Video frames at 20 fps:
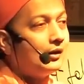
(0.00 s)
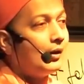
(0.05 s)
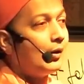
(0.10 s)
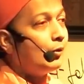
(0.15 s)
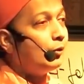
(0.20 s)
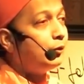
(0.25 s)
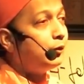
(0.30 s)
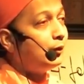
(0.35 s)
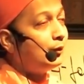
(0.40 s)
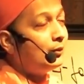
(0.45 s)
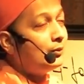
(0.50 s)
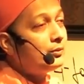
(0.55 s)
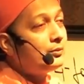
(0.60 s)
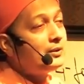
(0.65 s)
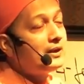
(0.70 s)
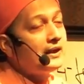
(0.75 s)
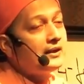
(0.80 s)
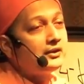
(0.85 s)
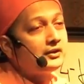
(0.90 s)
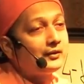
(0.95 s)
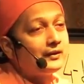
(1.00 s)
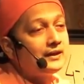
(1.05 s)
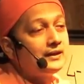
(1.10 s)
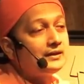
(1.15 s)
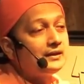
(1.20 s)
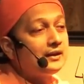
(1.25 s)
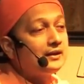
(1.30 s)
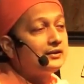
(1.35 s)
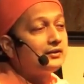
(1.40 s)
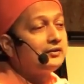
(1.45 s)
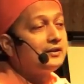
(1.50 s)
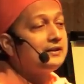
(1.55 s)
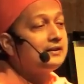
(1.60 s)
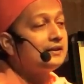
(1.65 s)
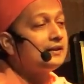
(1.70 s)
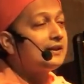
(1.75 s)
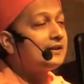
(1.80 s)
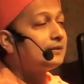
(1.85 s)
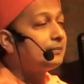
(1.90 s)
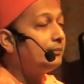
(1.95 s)
Food and drink are
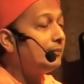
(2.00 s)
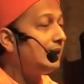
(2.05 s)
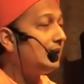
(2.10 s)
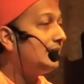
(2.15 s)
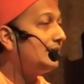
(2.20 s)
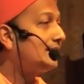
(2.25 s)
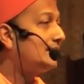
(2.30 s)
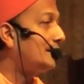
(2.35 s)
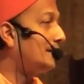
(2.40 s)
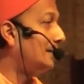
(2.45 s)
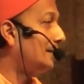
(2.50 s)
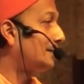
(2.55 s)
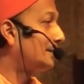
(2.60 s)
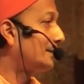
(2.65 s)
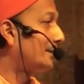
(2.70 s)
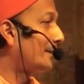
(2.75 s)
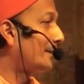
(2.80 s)
treated as medicine.